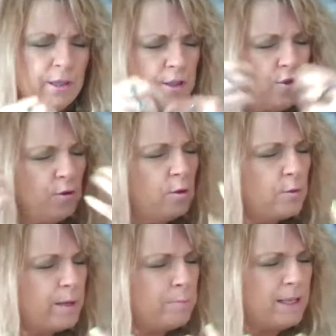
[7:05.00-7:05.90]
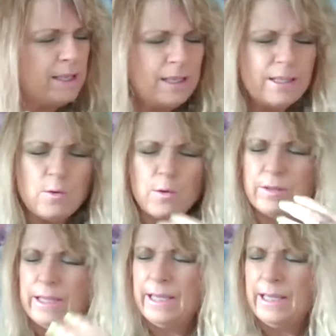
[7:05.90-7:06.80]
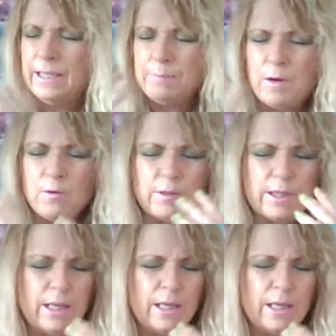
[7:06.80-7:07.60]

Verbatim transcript: into the jewelry business or thinking about